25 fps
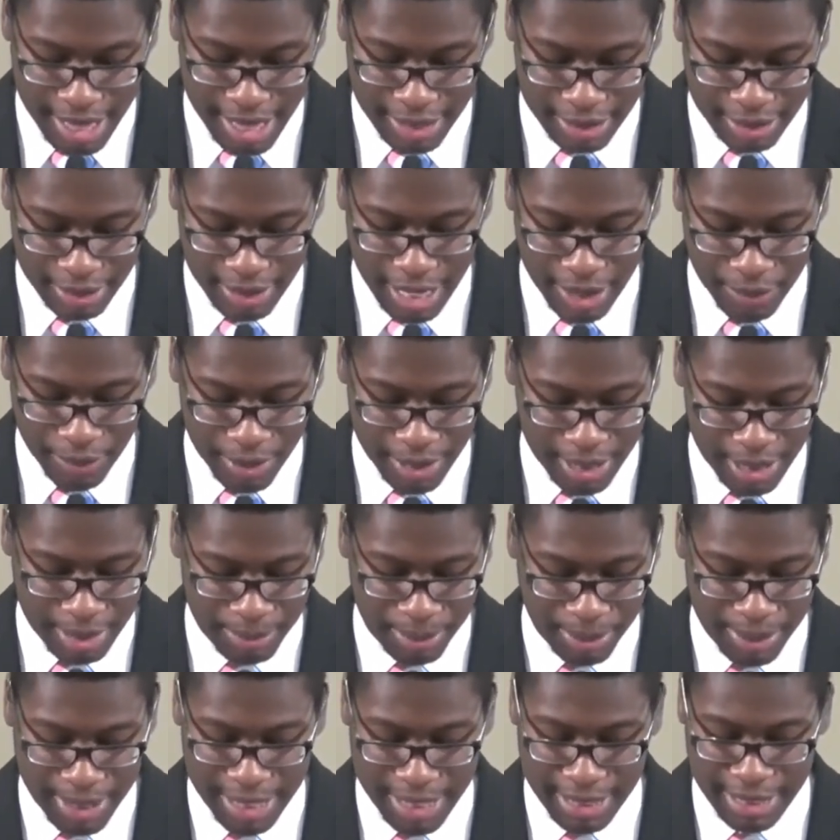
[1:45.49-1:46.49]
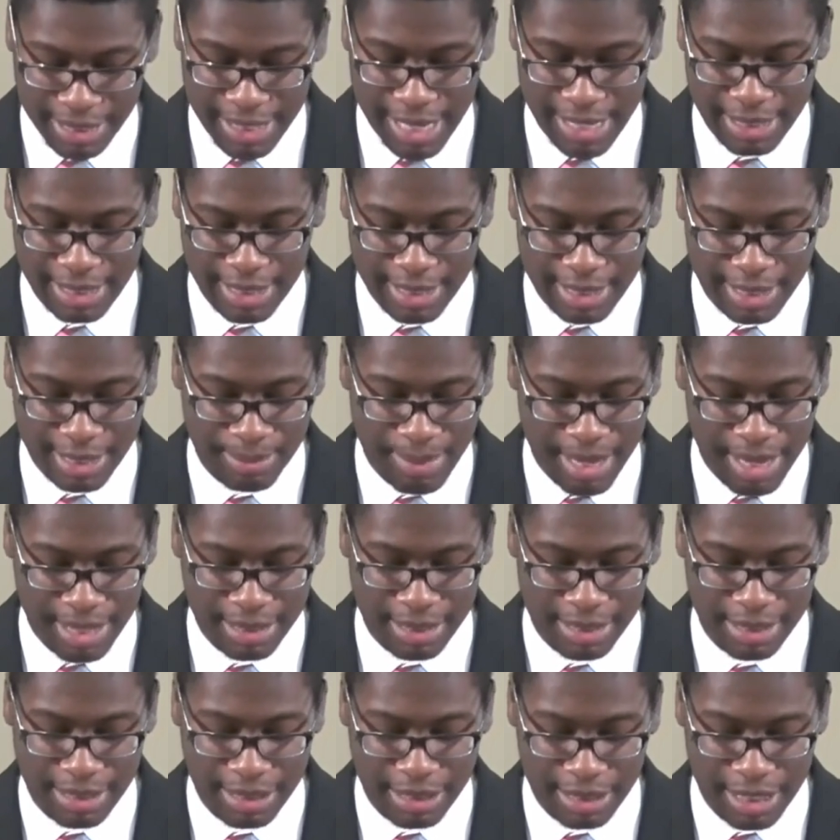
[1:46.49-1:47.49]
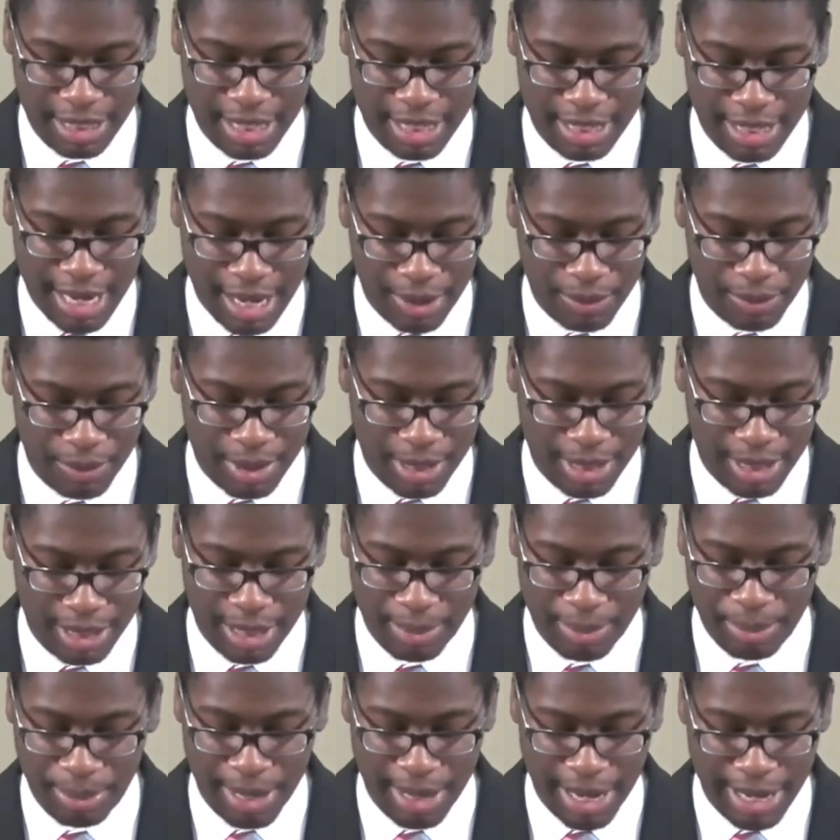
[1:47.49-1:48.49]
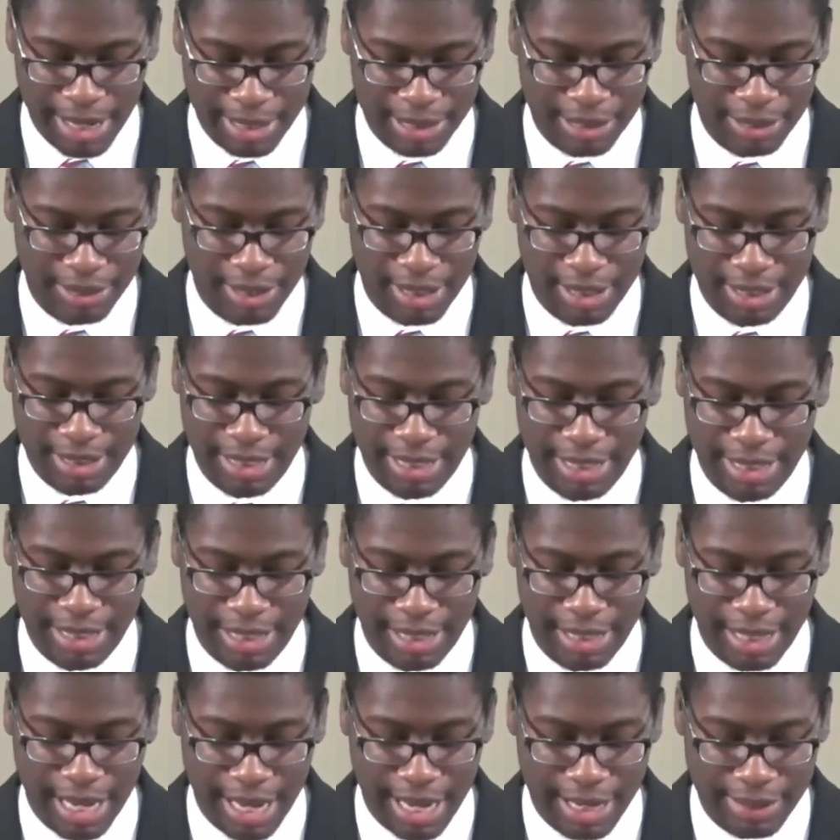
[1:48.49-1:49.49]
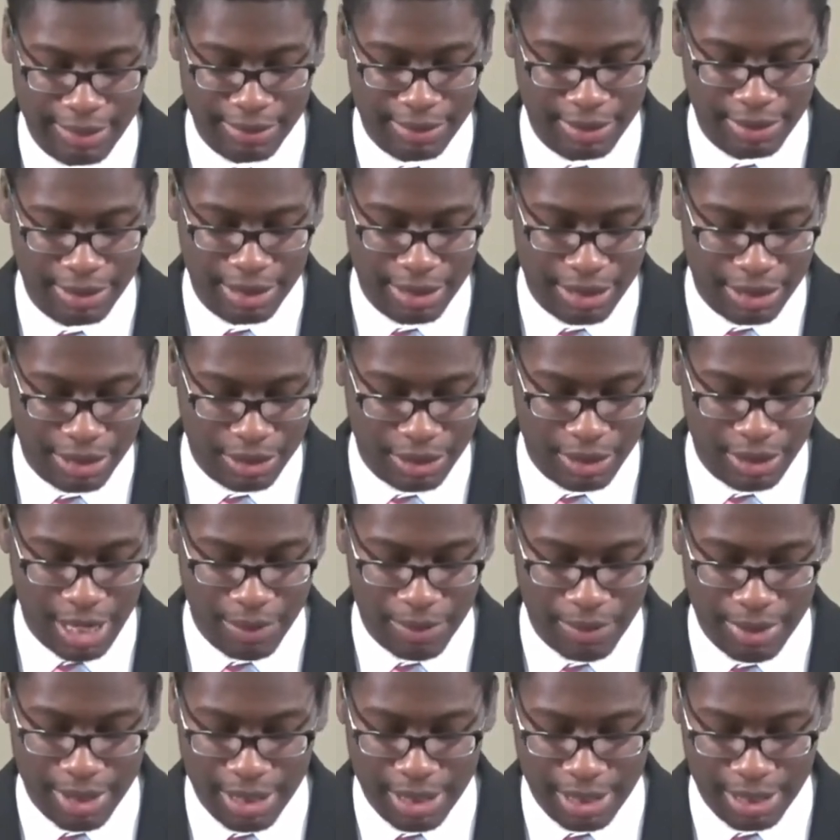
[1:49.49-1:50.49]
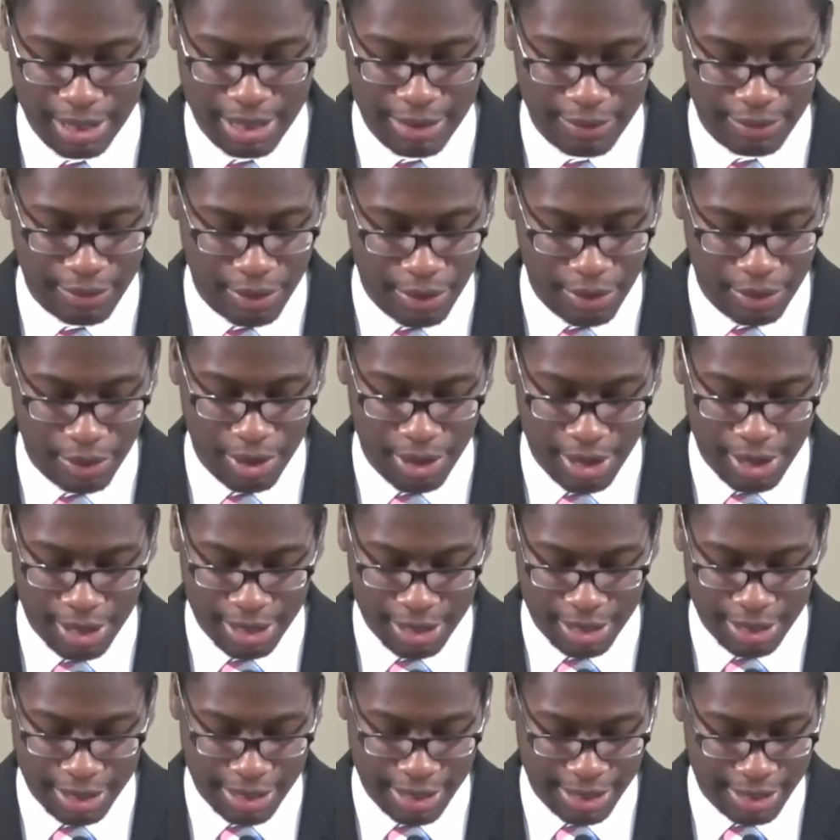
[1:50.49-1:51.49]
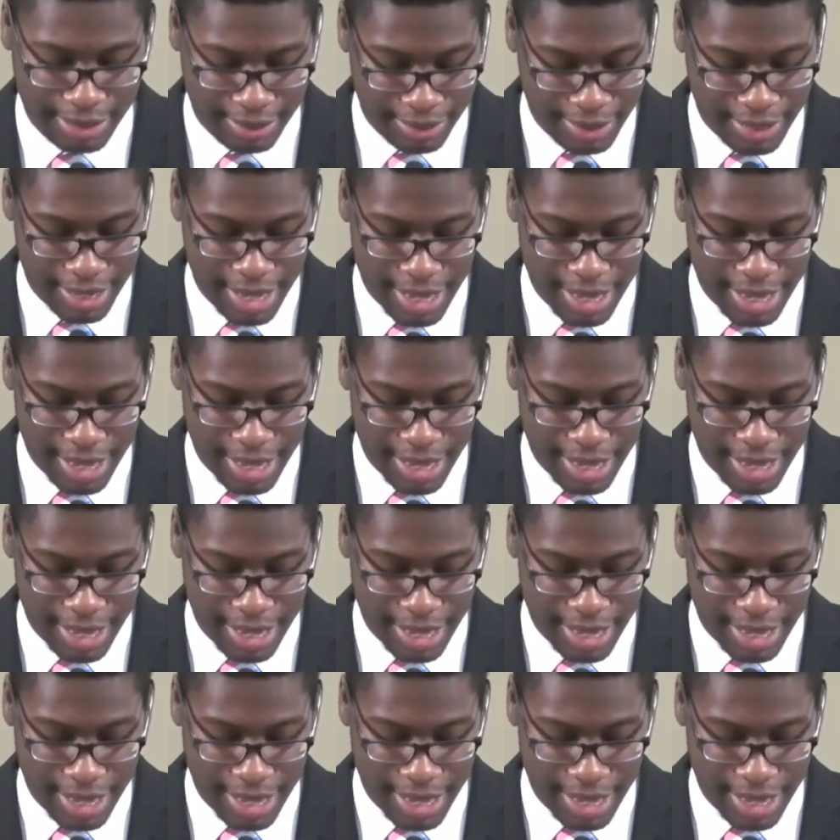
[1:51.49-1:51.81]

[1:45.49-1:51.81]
so that we could please take this message and that we could apply it to our daily lives so that we could live wholeheartedly.